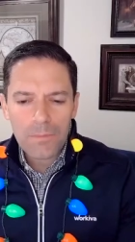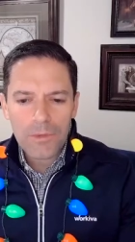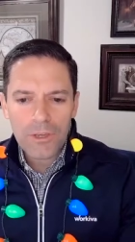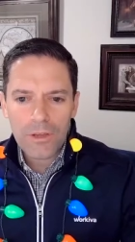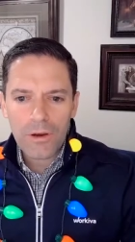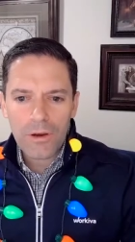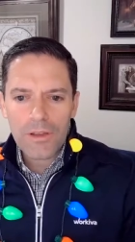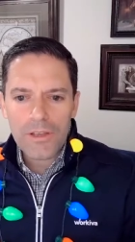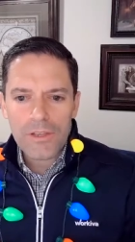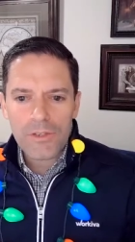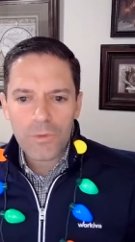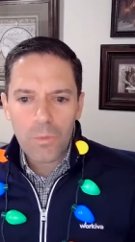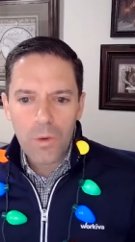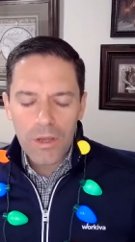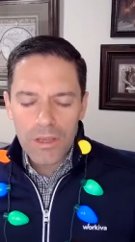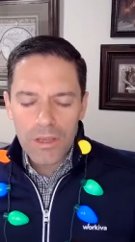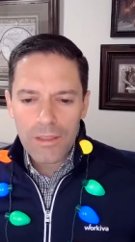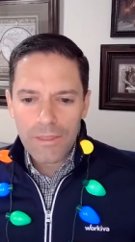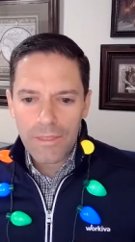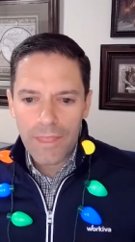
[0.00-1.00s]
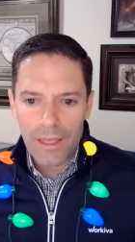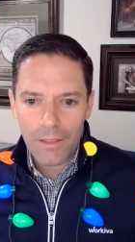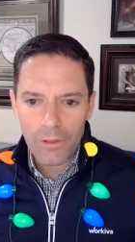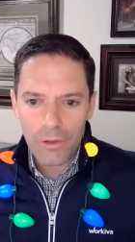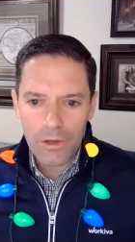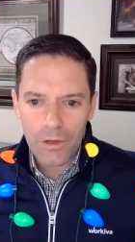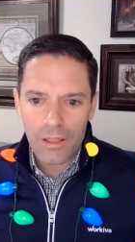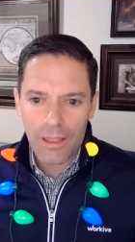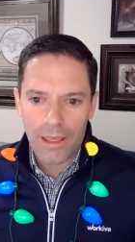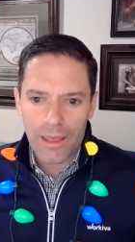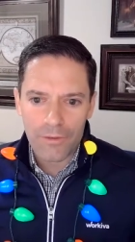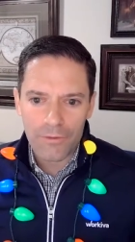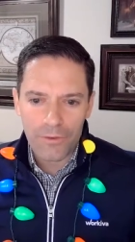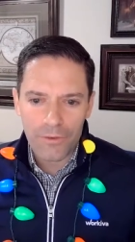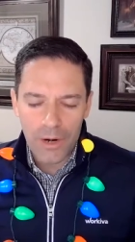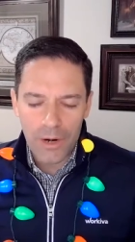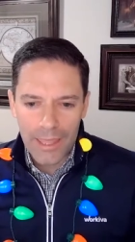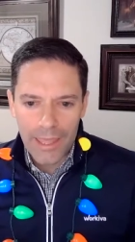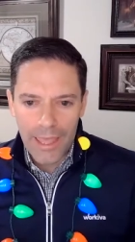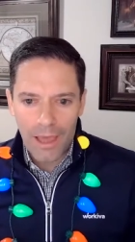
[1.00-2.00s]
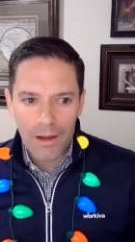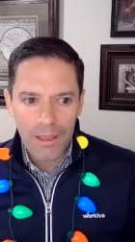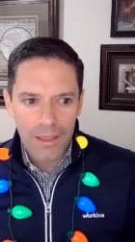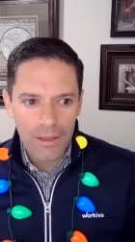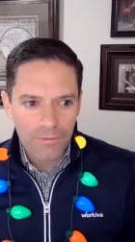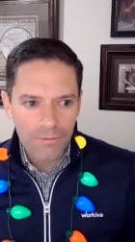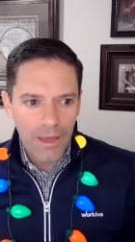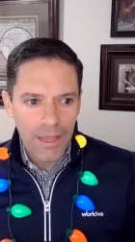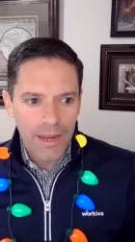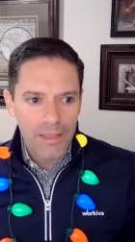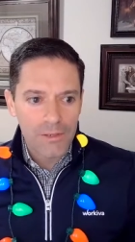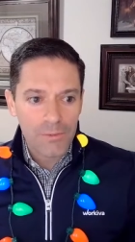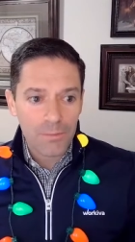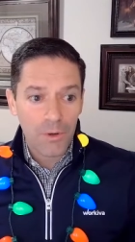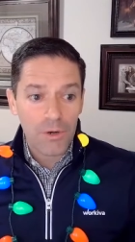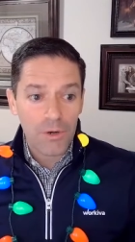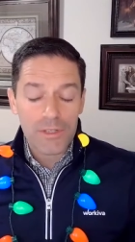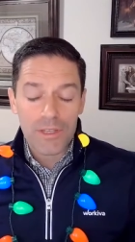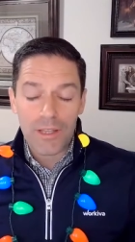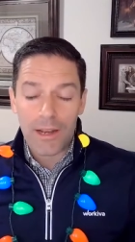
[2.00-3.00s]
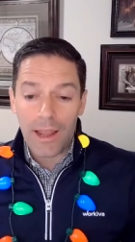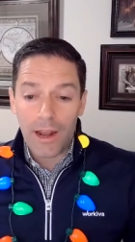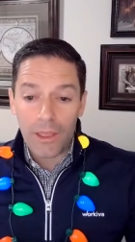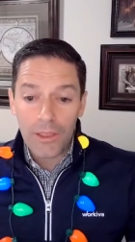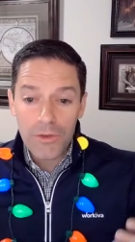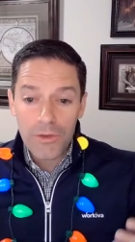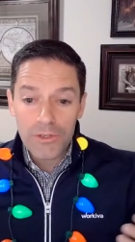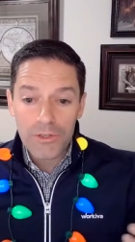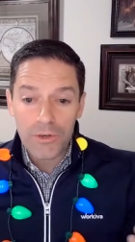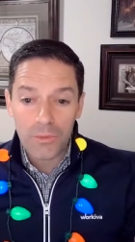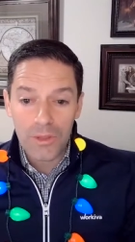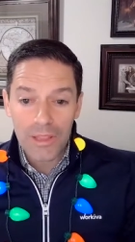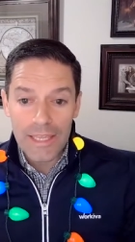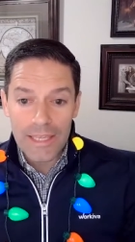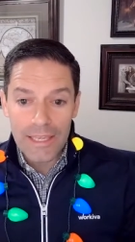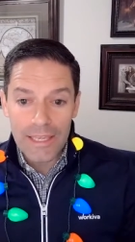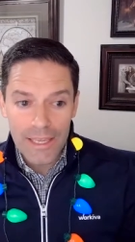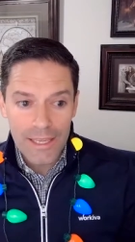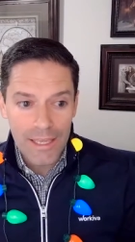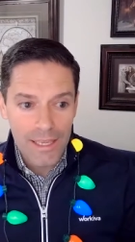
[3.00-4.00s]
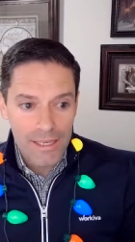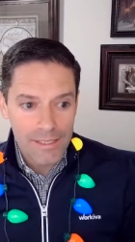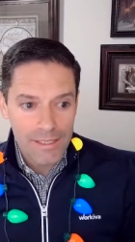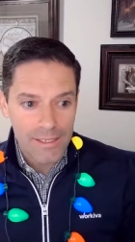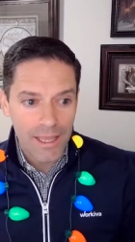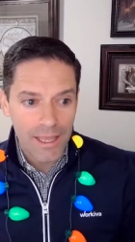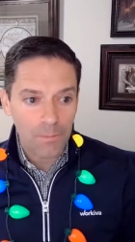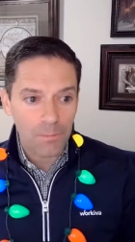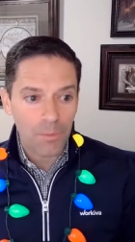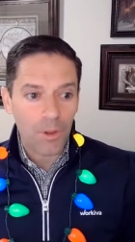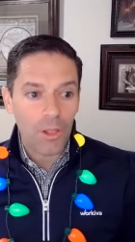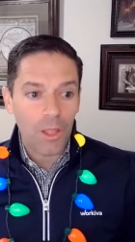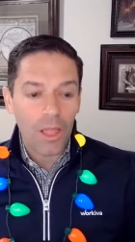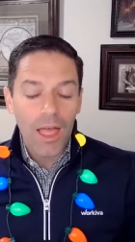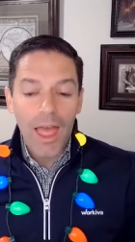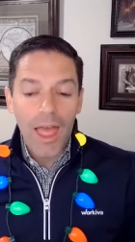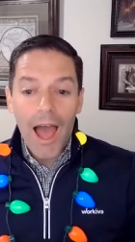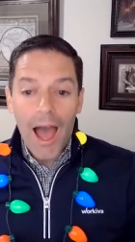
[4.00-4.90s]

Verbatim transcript: I'm curious, what could that look like for an accounting and finance person? And I'll use a really geeky example.